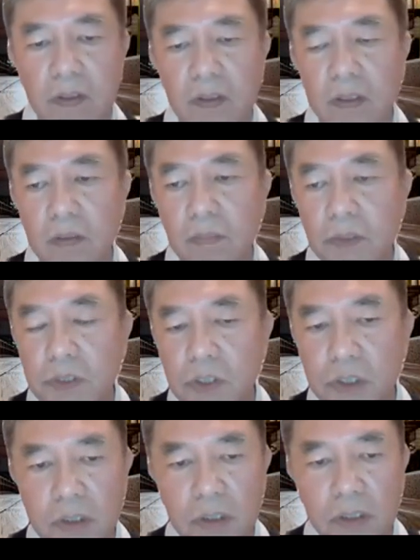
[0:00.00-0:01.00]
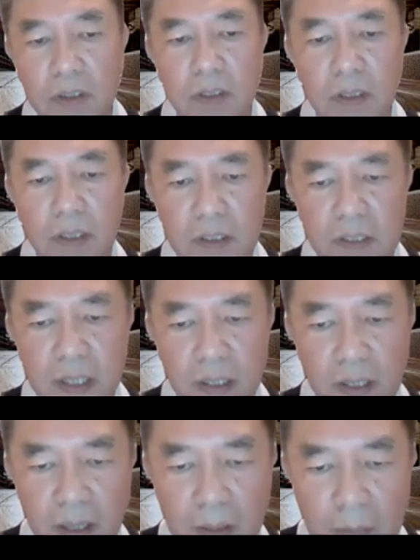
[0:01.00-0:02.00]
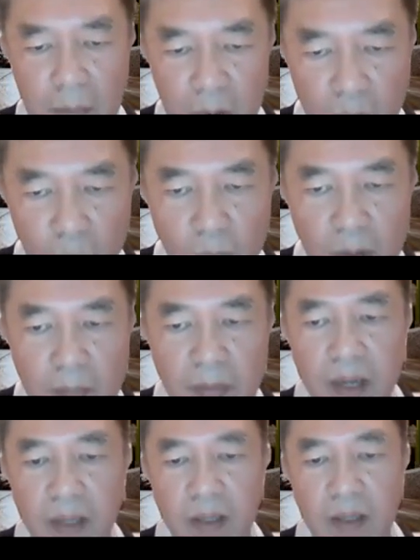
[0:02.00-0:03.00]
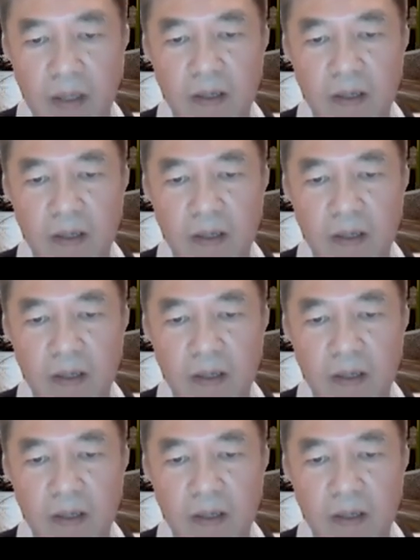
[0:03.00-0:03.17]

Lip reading: The noble journey is that noble mind